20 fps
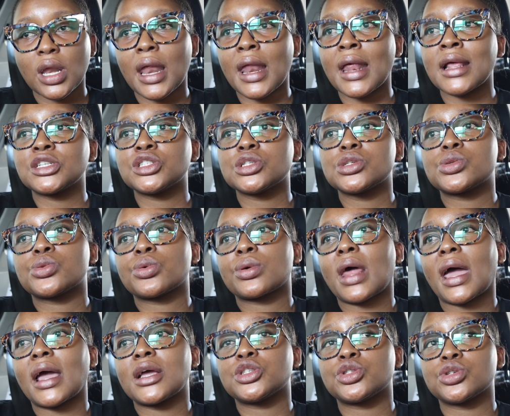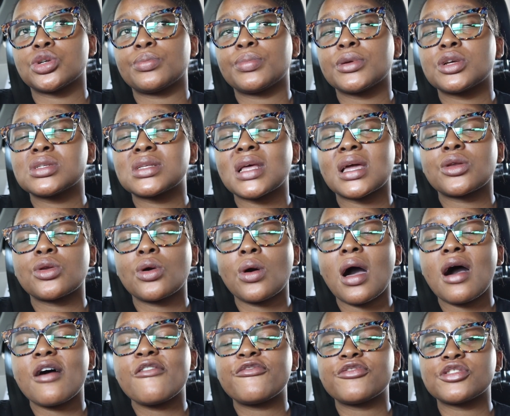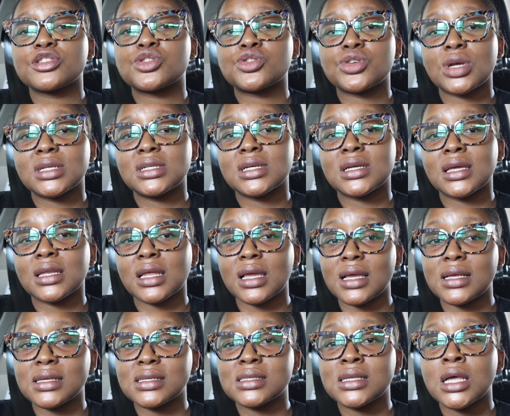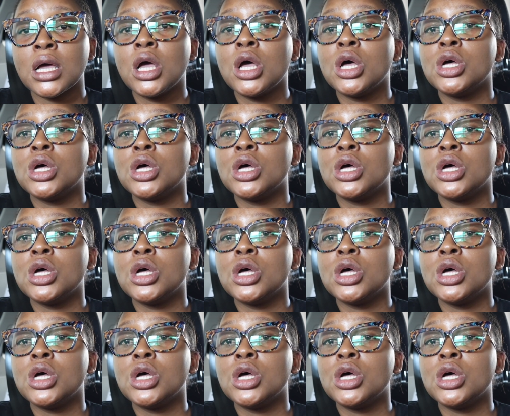And I just thought I should, because I know how frustrating it is